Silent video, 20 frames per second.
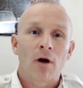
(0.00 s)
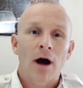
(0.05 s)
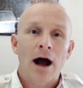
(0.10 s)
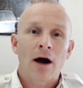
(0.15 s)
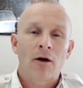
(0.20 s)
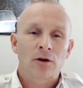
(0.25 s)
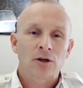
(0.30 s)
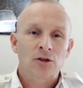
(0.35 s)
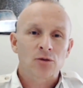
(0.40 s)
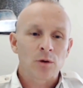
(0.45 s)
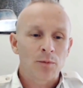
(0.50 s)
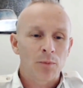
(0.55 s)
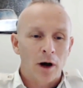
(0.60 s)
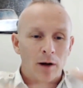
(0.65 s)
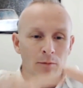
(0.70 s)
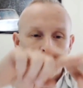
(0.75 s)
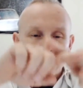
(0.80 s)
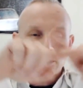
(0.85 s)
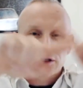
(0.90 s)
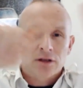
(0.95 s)
hours, we
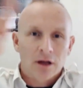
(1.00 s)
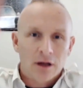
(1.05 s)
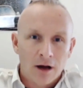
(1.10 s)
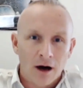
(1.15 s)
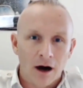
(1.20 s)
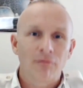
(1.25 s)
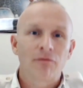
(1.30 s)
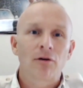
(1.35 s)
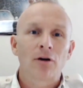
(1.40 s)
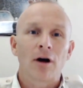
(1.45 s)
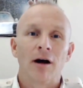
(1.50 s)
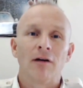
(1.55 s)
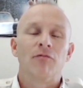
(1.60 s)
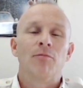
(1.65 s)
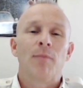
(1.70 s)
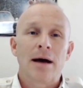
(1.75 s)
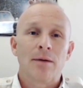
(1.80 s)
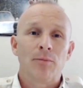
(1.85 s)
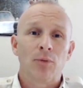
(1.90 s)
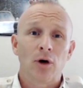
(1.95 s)
published the cover of
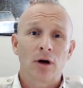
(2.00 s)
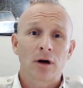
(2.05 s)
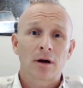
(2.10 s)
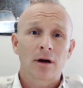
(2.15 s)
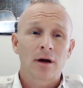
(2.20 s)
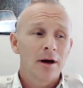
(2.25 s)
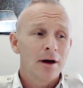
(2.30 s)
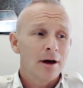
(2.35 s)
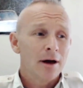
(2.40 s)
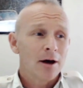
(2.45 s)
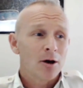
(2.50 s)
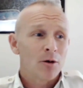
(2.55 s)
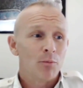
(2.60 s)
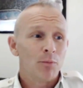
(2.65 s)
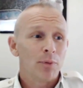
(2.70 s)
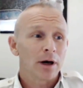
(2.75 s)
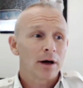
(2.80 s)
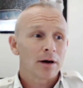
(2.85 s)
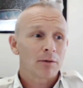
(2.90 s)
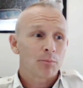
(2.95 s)
my book,
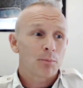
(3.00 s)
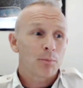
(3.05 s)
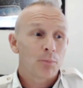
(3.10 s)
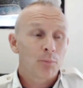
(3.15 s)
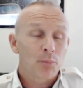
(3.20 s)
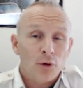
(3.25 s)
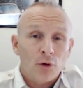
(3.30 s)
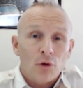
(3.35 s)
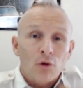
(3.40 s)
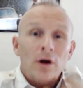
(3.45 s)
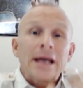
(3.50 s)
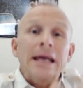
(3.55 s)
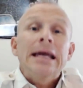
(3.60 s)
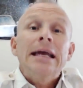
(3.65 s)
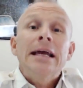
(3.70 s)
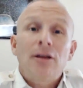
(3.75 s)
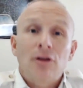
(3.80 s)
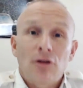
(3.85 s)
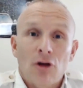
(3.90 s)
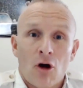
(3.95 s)
but
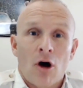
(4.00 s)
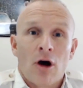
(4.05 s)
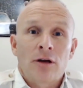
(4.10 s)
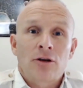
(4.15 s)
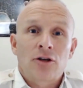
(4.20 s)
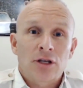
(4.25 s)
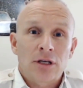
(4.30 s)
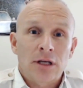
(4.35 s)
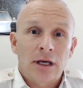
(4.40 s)
pre-launched